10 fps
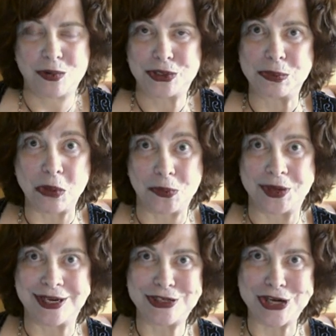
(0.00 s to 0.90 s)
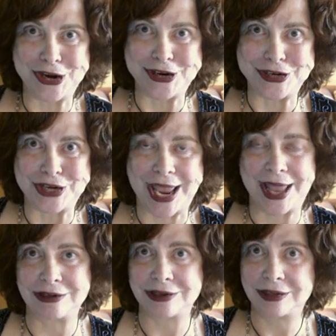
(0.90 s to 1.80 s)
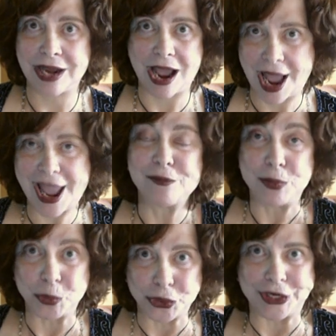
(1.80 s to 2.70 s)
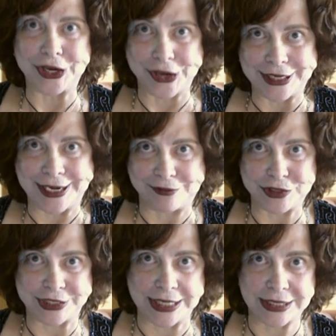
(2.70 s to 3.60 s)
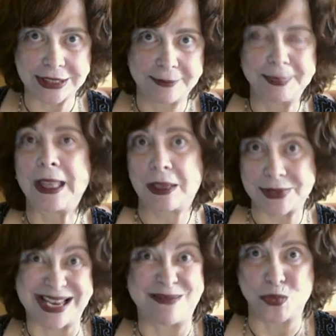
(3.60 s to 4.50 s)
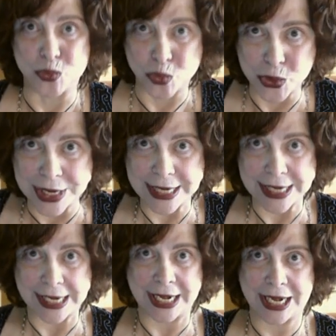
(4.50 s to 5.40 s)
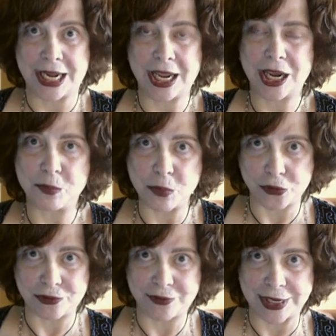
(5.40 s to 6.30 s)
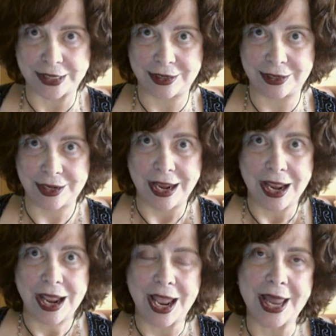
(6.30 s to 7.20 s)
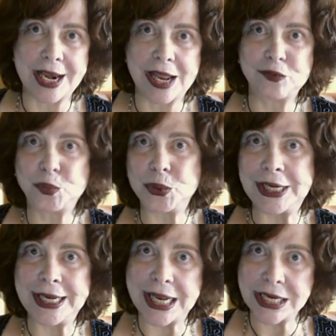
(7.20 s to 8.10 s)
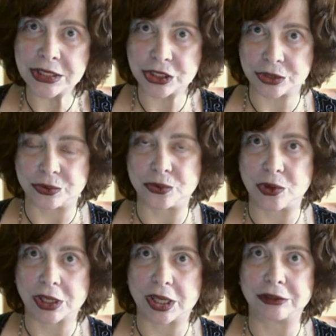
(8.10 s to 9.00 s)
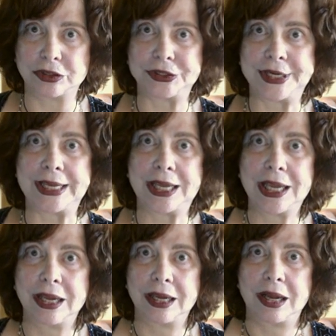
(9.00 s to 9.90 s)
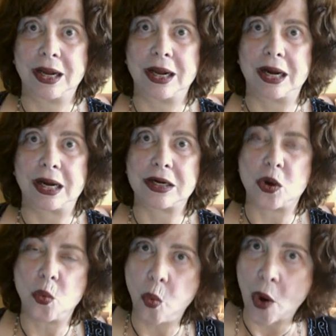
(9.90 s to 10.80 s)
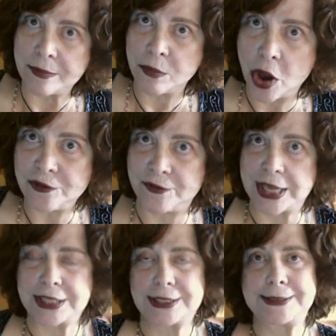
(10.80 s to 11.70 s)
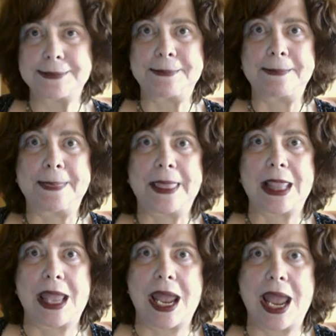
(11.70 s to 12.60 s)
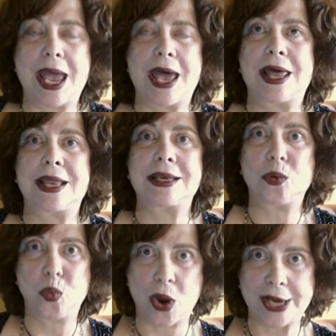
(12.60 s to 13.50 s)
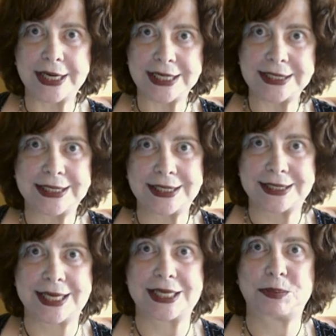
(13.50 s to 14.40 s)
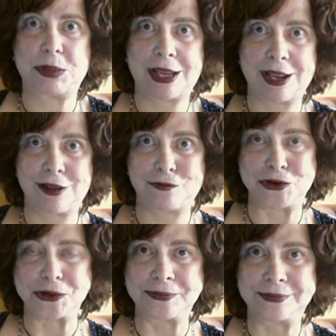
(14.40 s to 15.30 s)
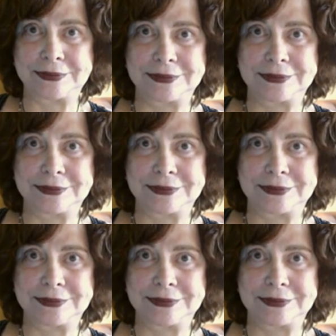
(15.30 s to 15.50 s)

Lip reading: It was a moment I cherished, and I have been working on it ever since because I'm really motivated. And I'm really into learning what motivates and what is success behavior.